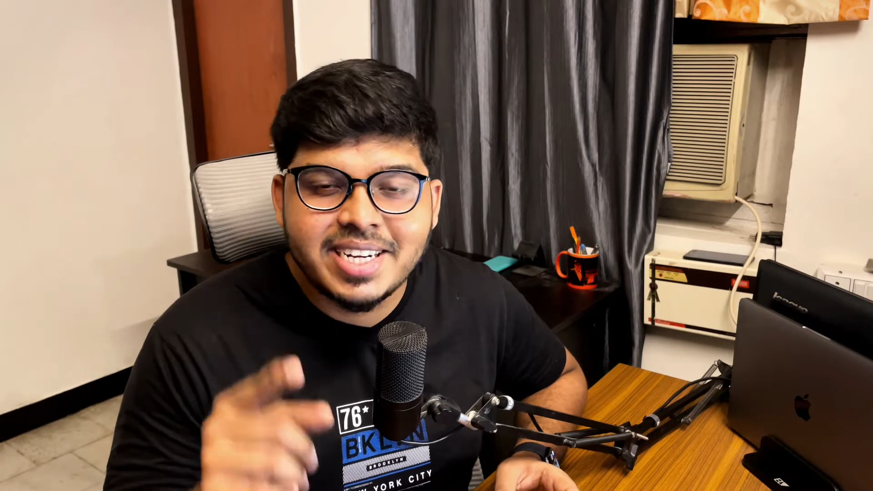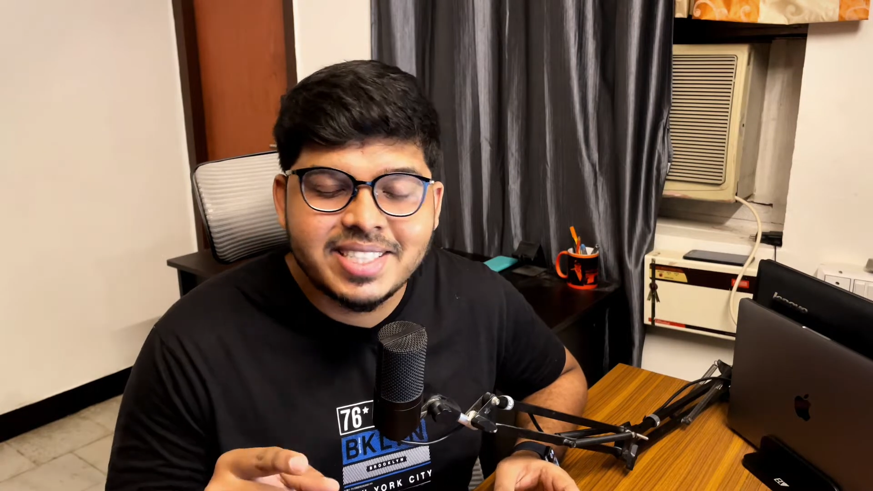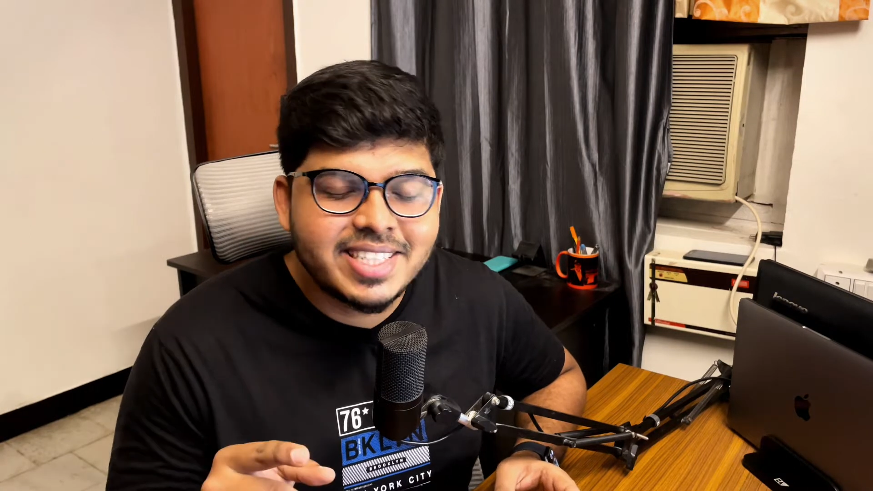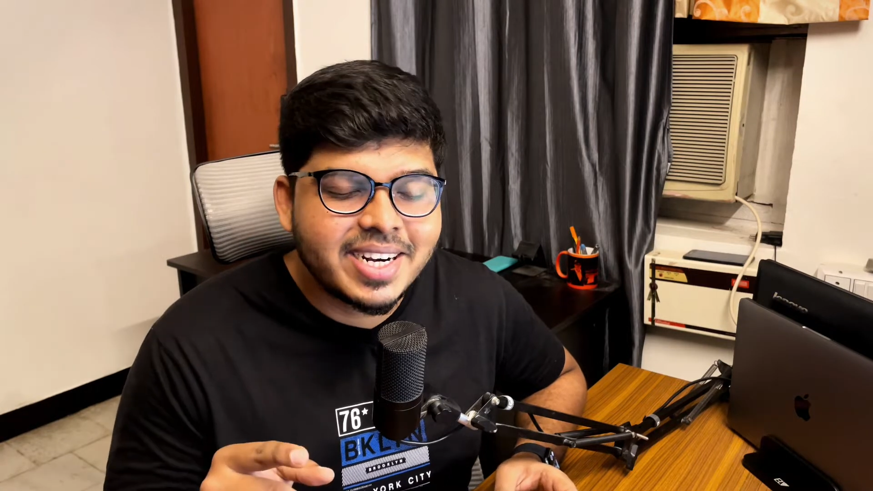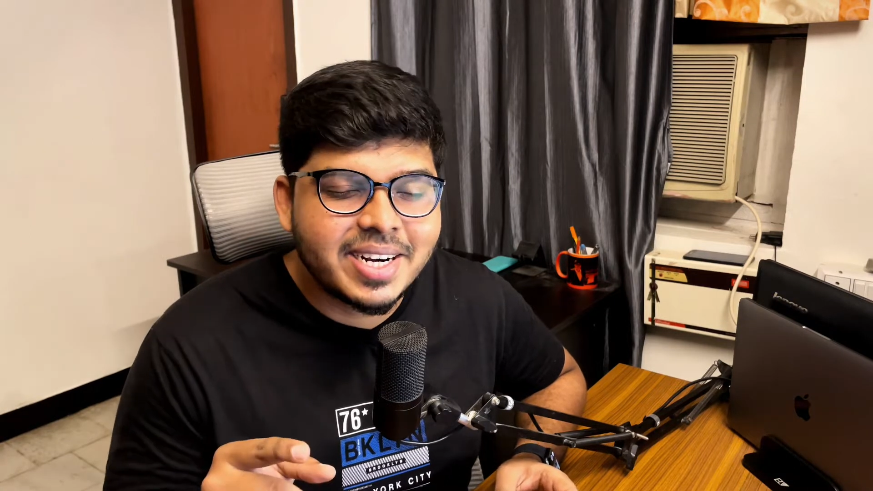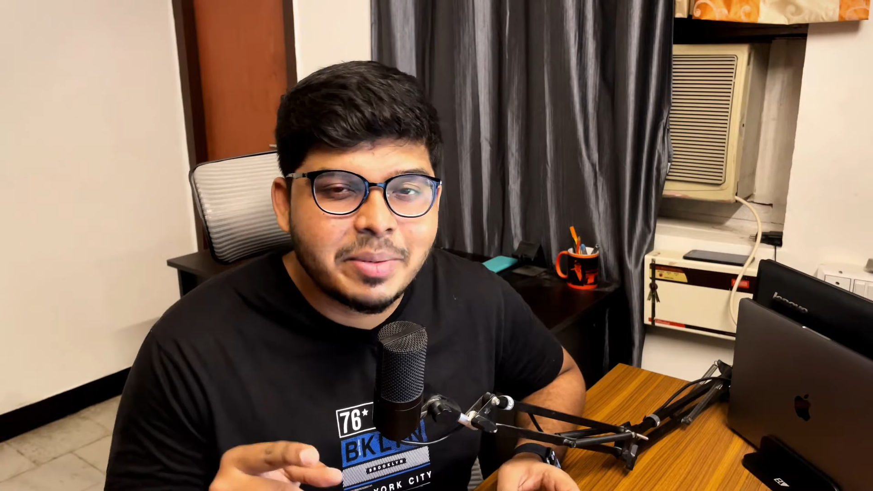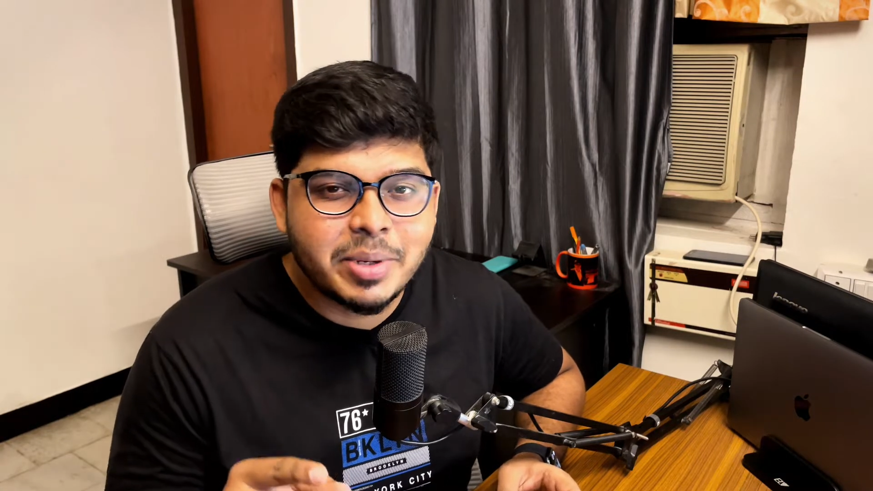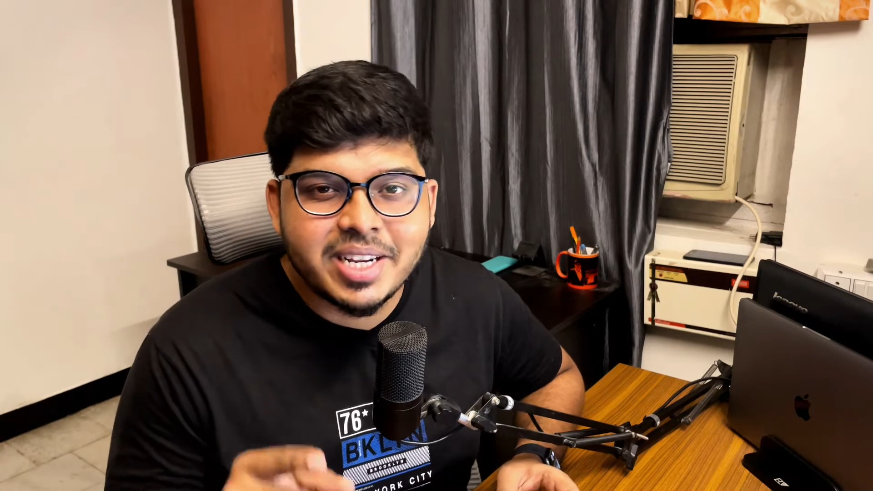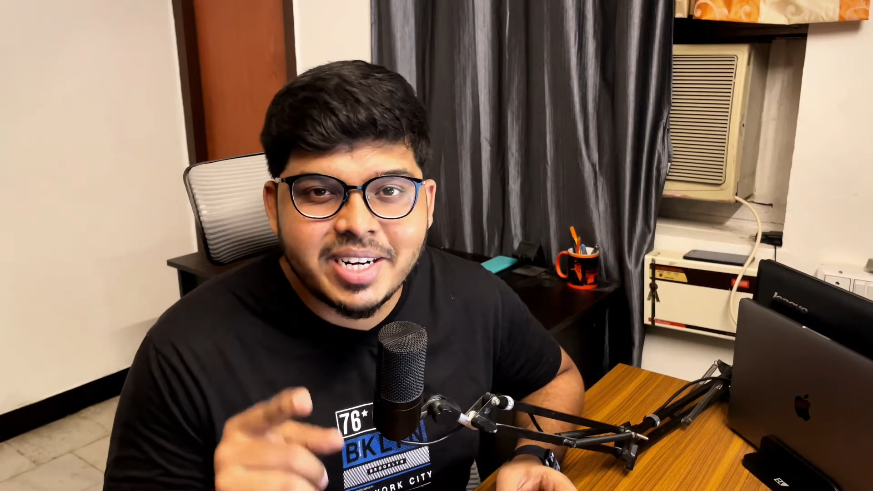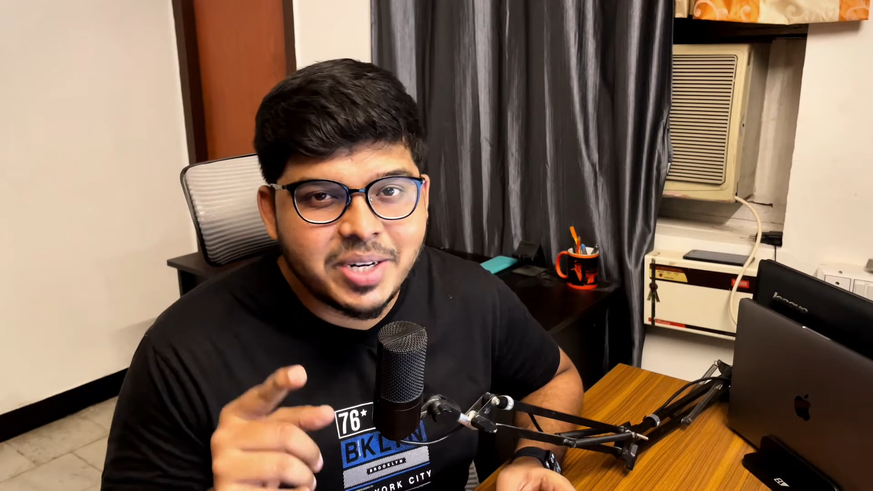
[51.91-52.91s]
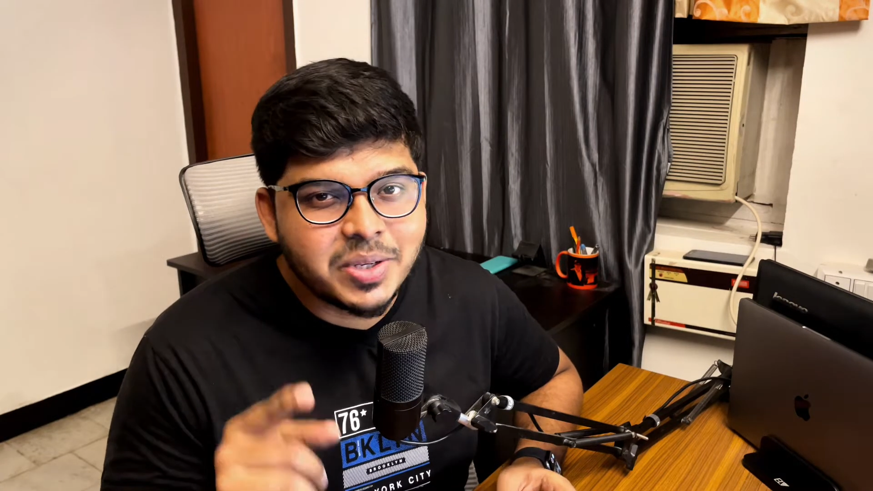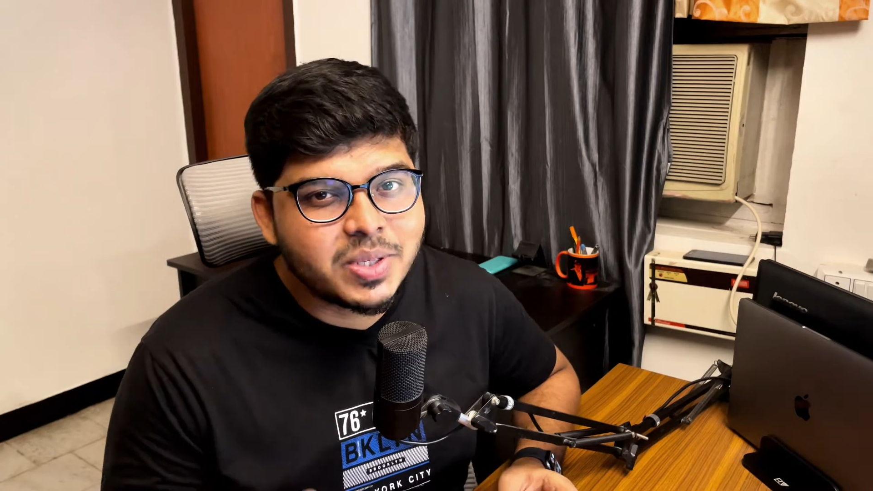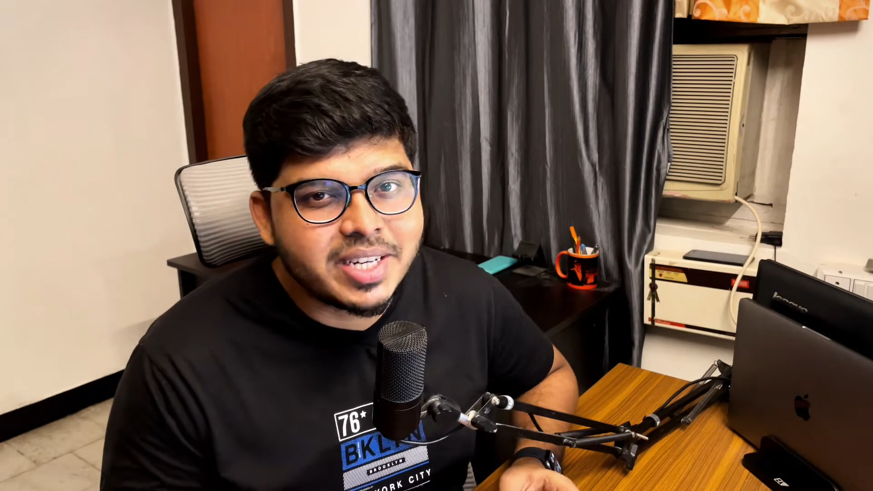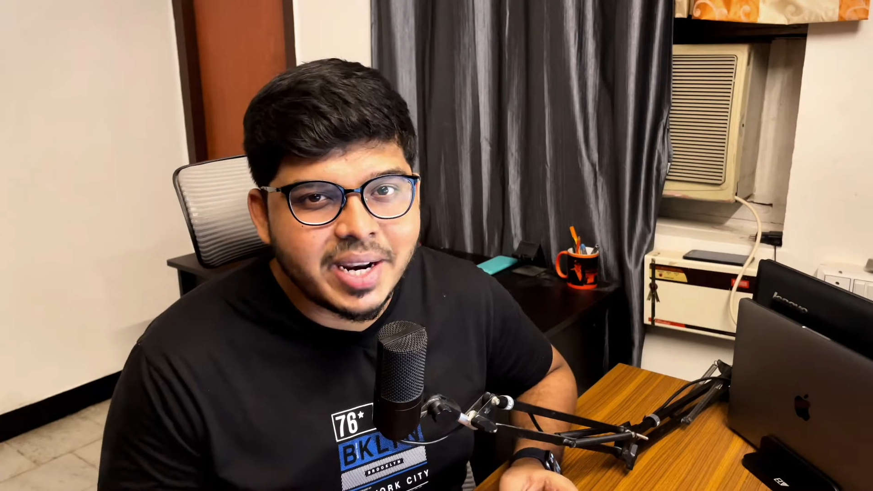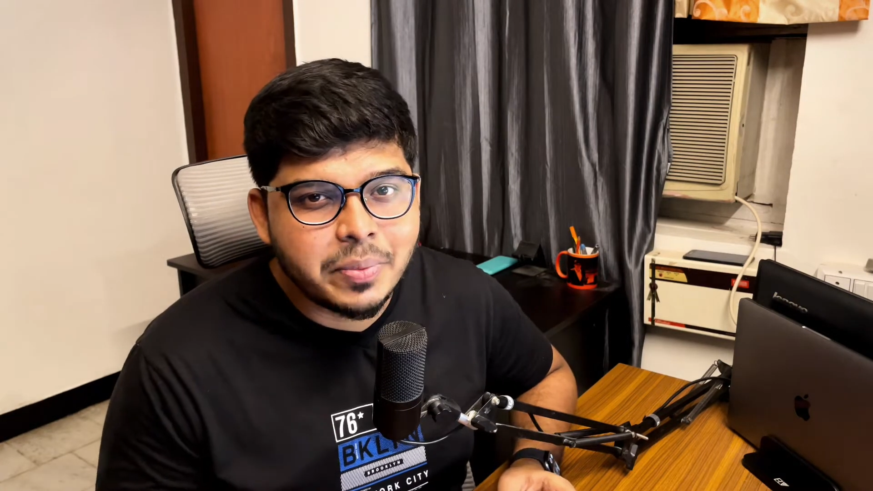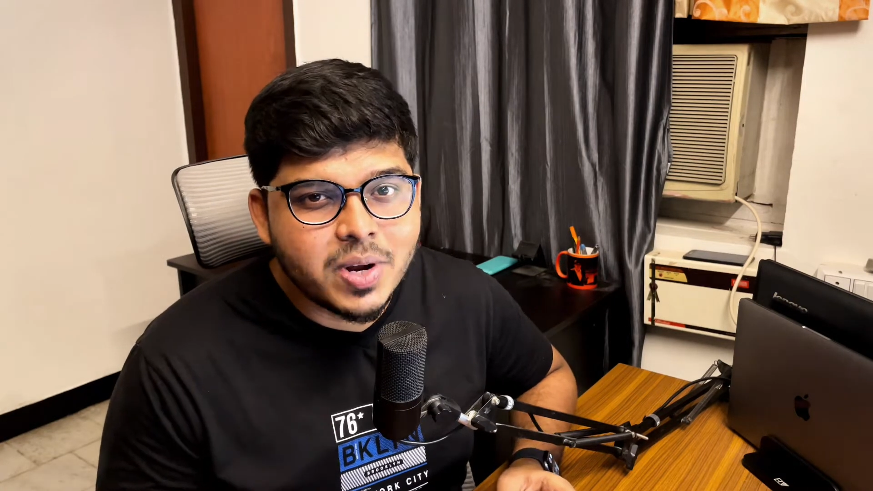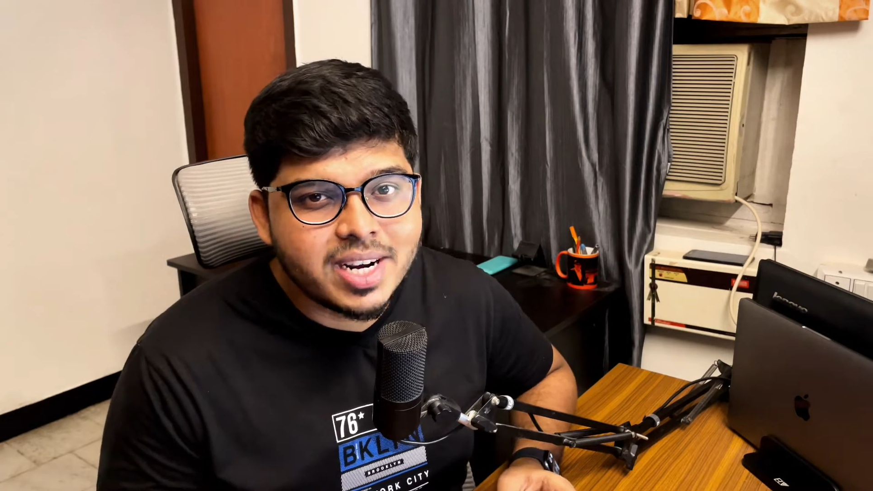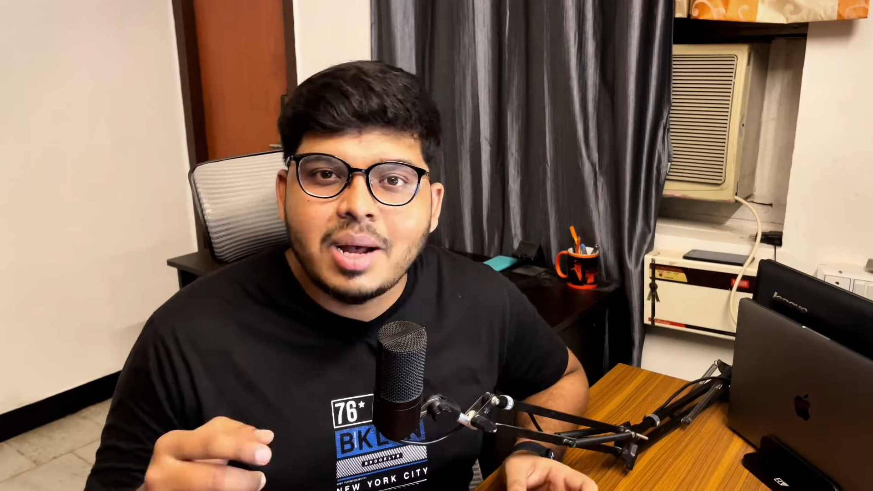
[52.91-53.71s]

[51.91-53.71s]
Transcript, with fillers: turn that red button into the grey one.